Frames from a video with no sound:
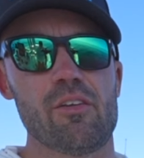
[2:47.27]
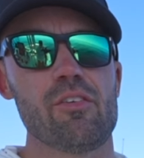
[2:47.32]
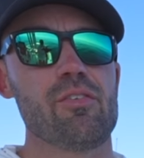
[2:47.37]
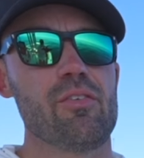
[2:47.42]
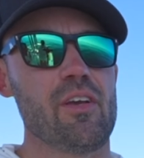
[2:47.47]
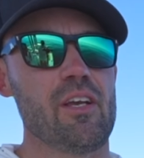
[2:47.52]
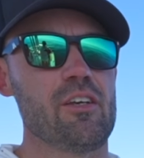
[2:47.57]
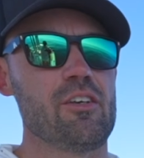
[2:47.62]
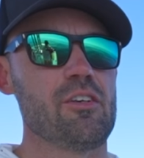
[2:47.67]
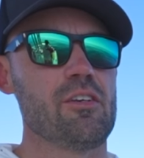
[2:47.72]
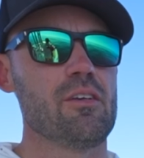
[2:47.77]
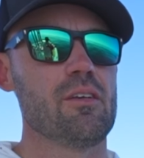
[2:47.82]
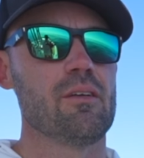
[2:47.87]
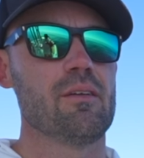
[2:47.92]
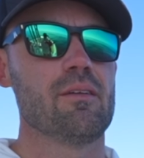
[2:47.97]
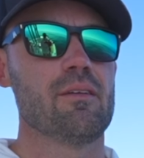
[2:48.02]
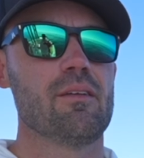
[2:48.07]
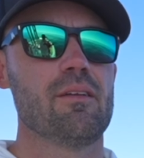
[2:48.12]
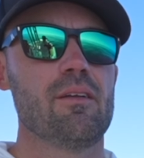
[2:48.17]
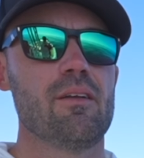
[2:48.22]
fish
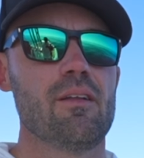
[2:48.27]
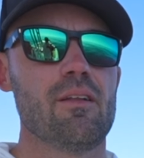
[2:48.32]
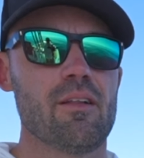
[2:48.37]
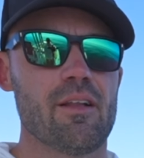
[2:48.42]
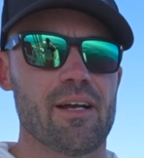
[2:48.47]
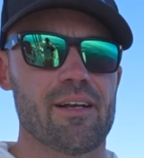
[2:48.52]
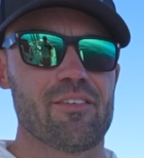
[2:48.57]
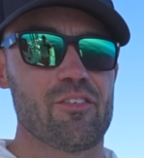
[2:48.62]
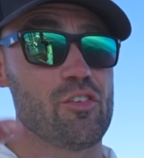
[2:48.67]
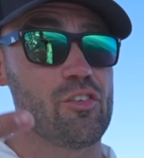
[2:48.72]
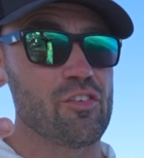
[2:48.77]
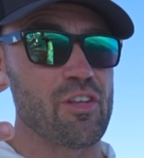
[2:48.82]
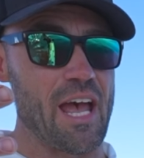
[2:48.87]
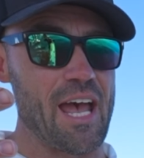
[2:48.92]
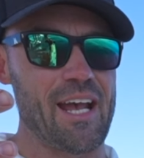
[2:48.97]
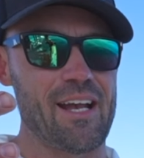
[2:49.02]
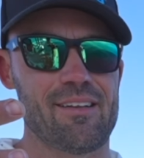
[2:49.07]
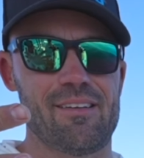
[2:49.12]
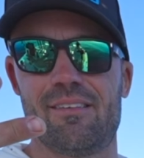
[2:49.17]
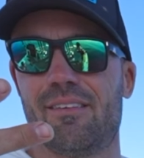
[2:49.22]
like
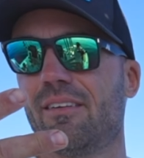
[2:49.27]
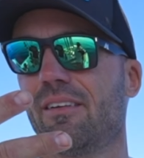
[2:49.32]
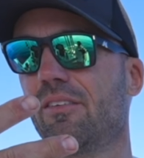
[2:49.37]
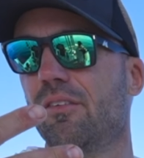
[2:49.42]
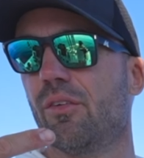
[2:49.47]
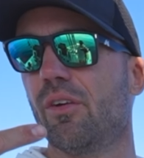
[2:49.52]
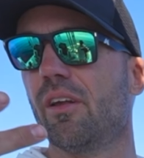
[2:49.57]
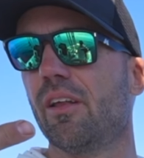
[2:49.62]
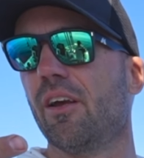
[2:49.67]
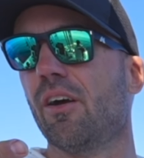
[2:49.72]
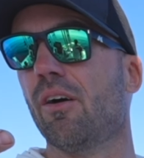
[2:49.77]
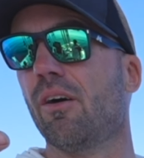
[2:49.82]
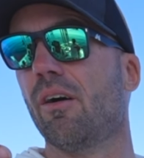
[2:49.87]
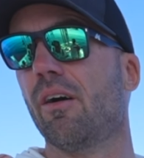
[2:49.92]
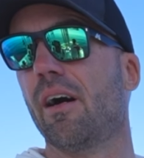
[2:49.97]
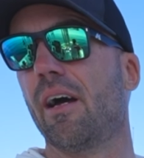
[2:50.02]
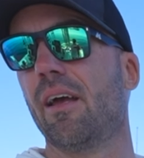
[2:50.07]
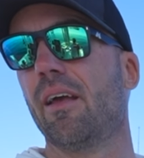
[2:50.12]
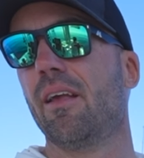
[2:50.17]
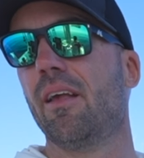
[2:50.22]
stacked really
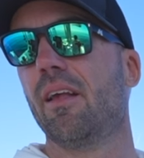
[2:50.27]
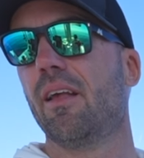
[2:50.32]
high,